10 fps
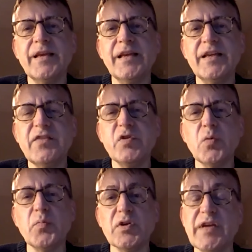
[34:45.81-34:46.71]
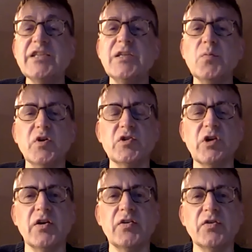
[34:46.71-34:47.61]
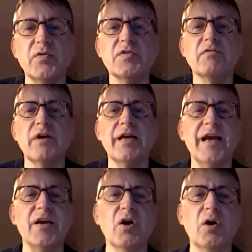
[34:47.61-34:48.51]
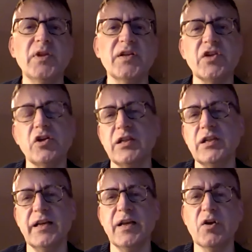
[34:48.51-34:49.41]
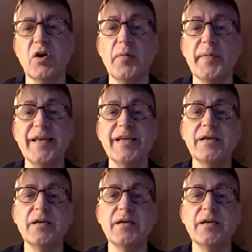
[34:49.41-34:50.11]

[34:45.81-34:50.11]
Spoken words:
is difficult, because actually what you're trying to do is create a complex social and economic